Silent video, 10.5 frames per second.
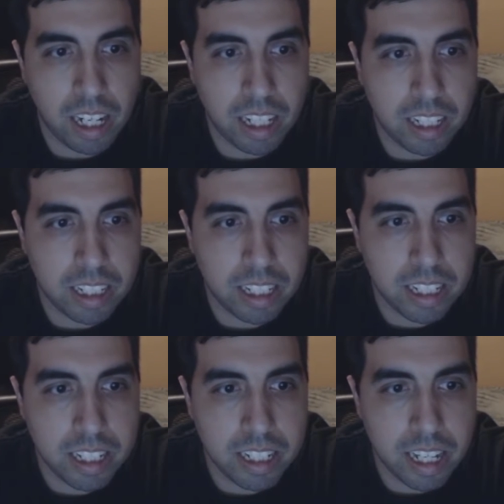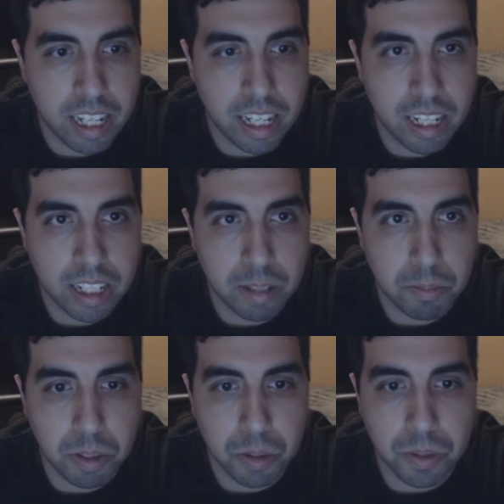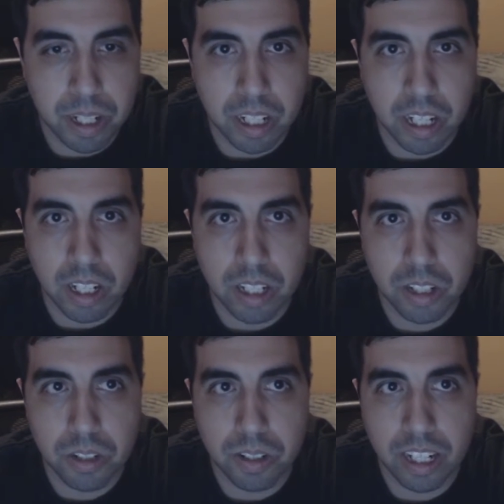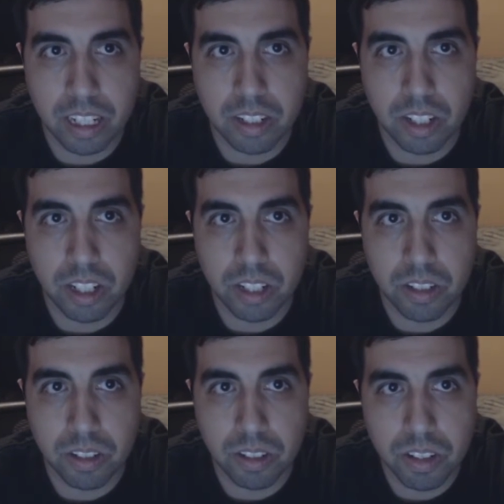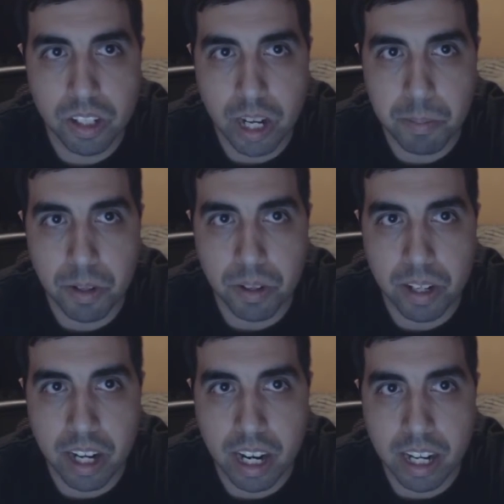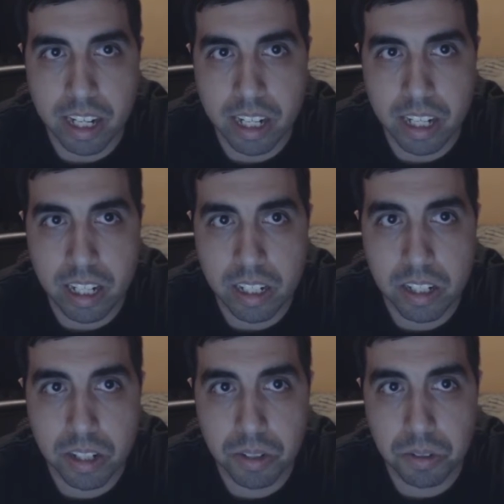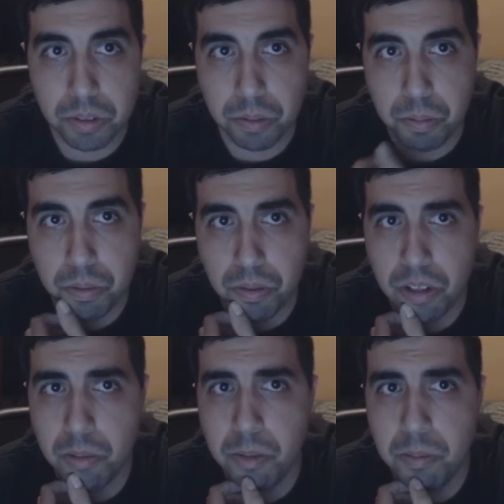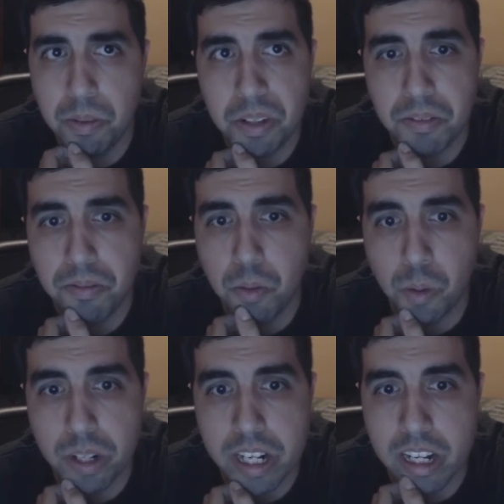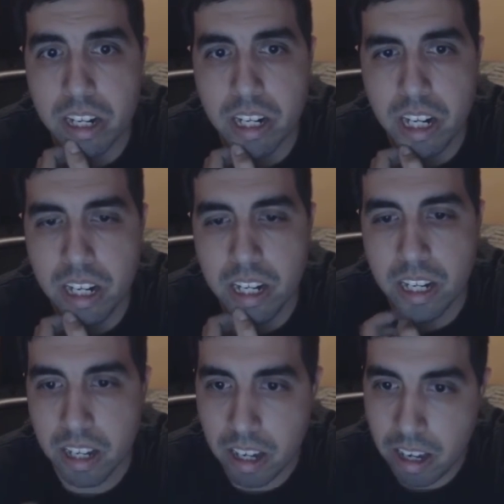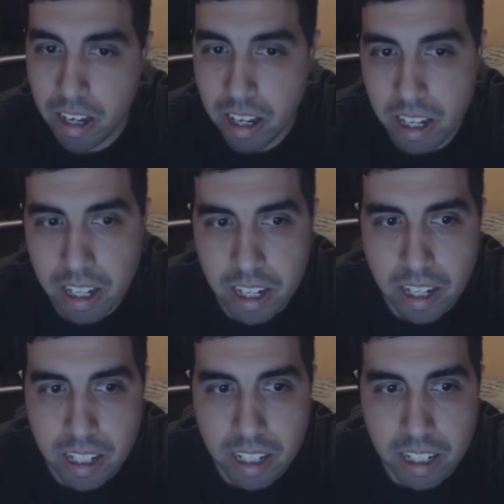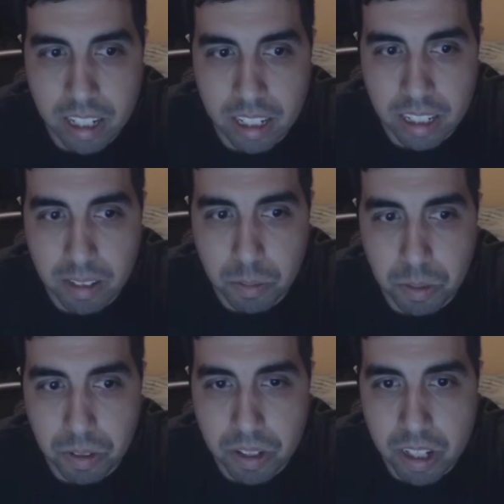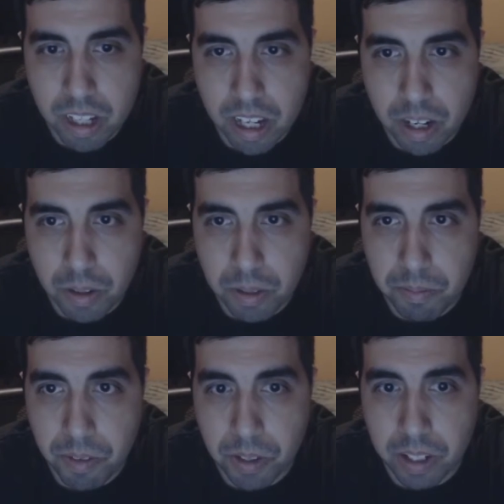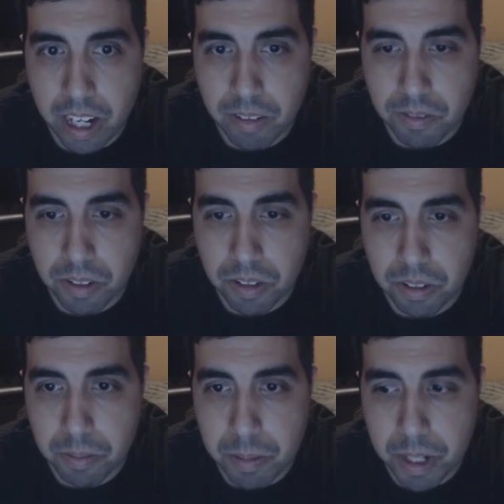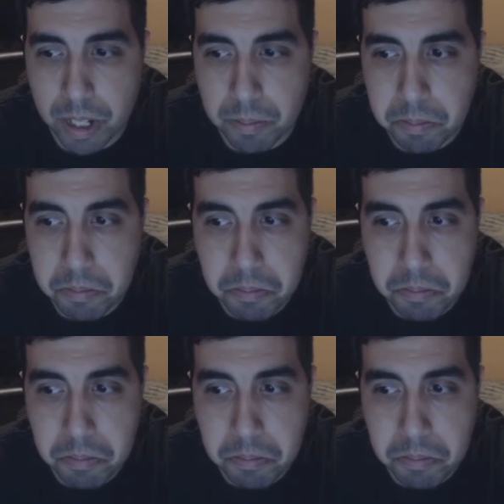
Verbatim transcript: Uh, today I am doing Hunter x Hunter chapter nine till probably fourteen. Uh, we'll see how I'm feeling after, maybe